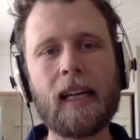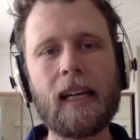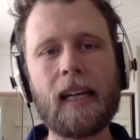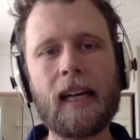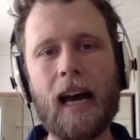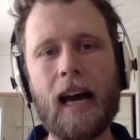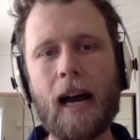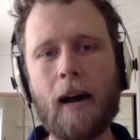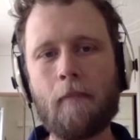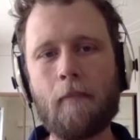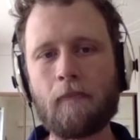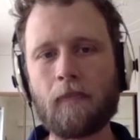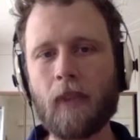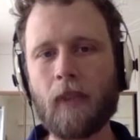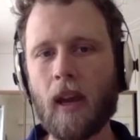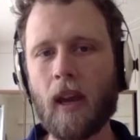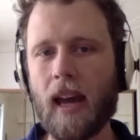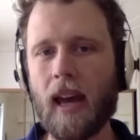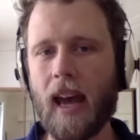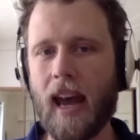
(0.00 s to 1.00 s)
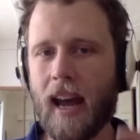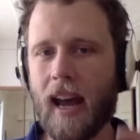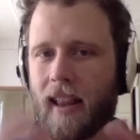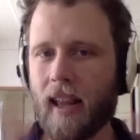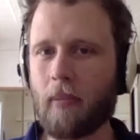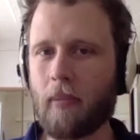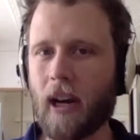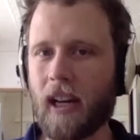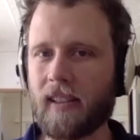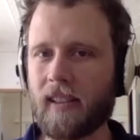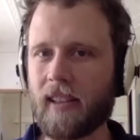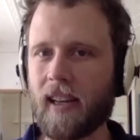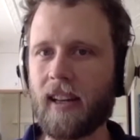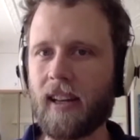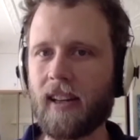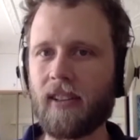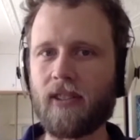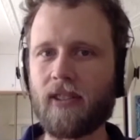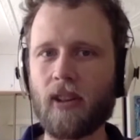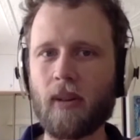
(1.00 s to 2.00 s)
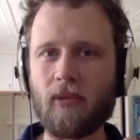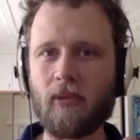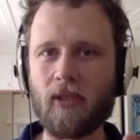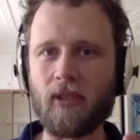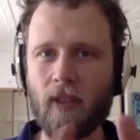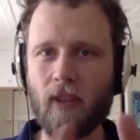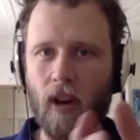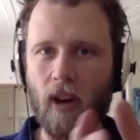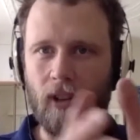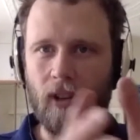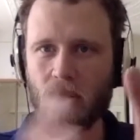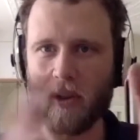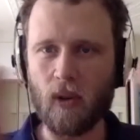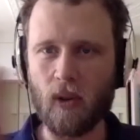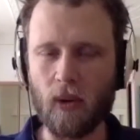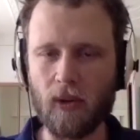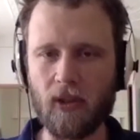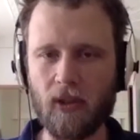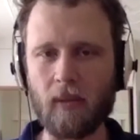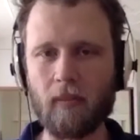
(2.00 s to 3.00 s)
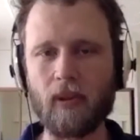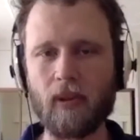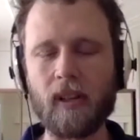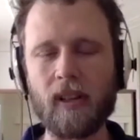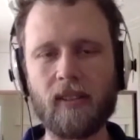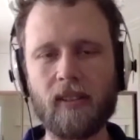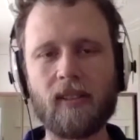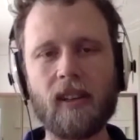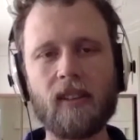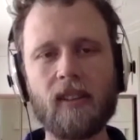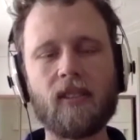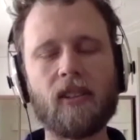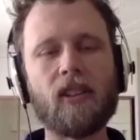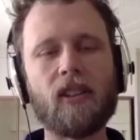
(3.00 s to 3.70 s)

How do they break down in terms of over the course of the pre-season?